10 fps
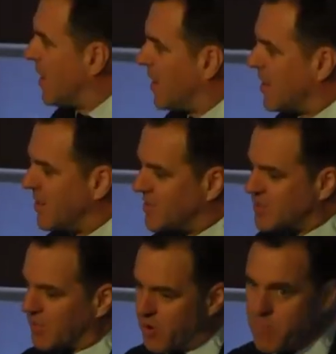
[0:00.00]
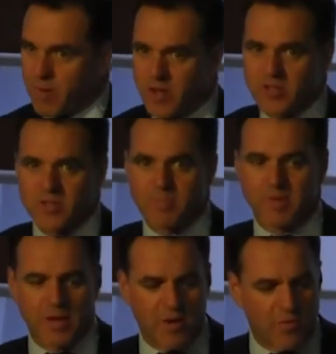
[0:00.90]
uh, it's a great pleasure to
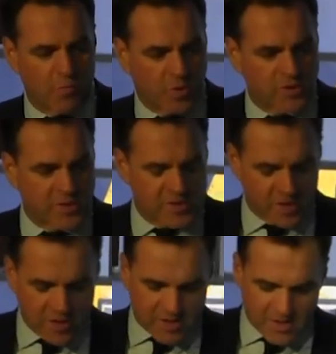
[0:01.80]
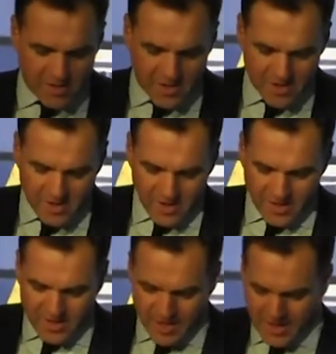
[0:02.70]
be here in Washington, and, and
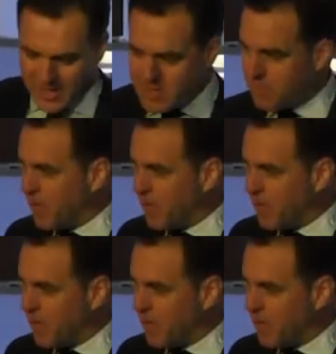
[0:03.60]
I'd, I'd, like to